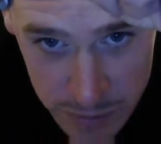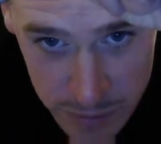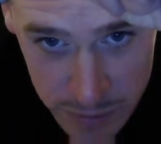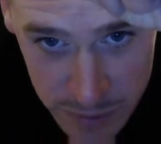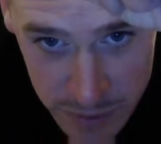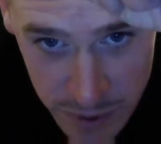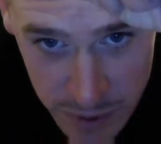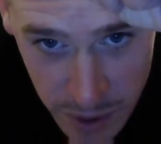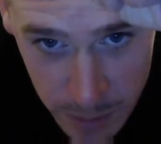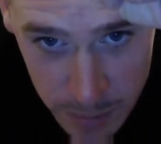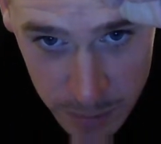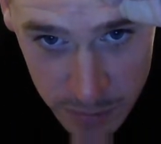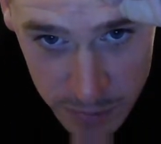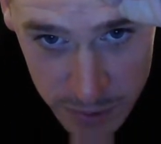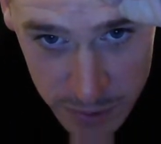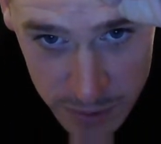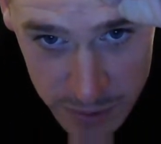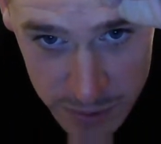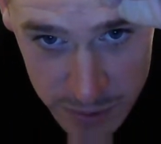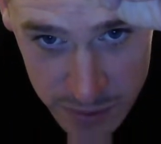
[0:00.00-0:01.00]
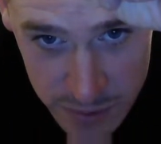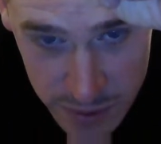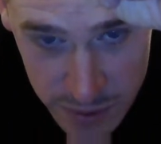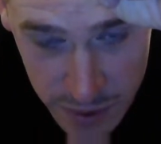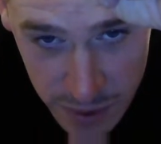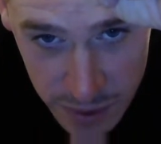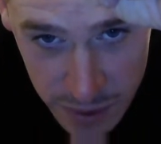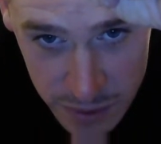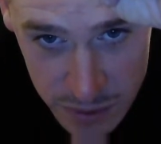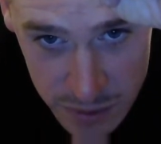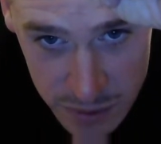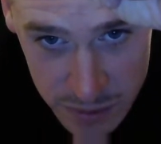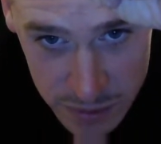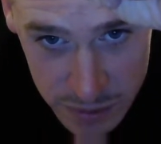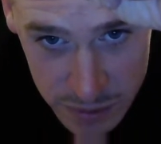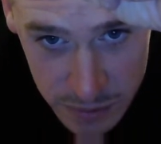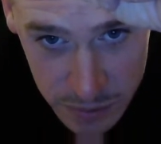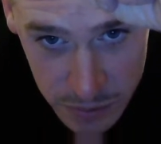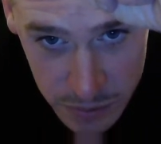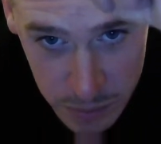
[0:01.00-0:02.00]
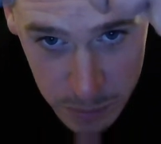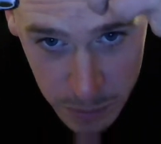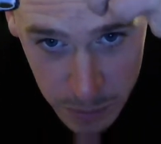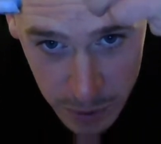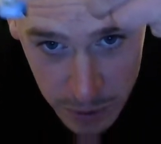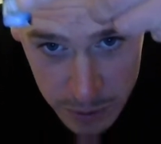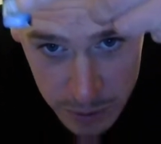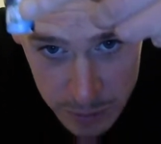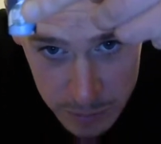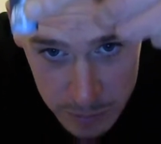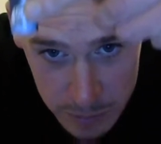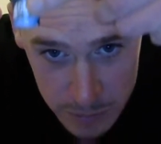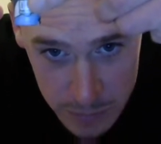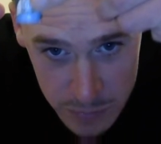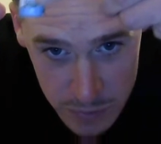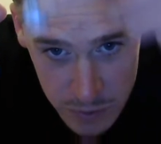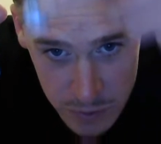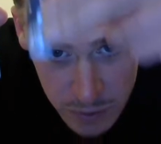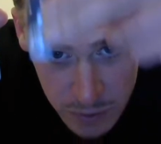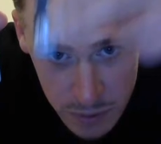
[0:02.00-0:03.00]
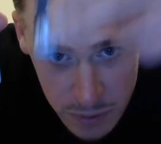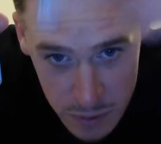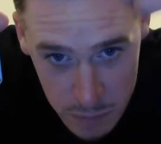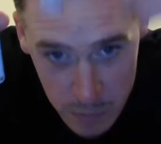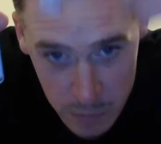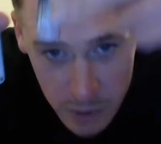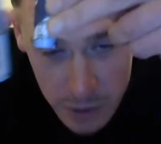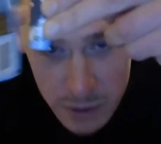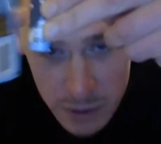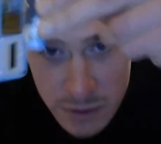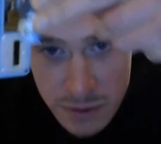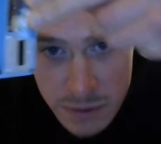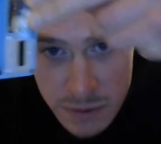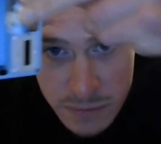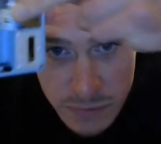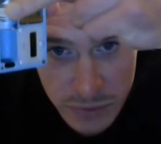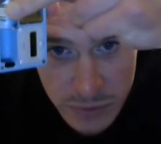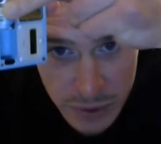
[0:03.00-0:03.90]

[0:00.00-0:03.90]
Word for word: the top of it, is actually on the bottom, so it's positive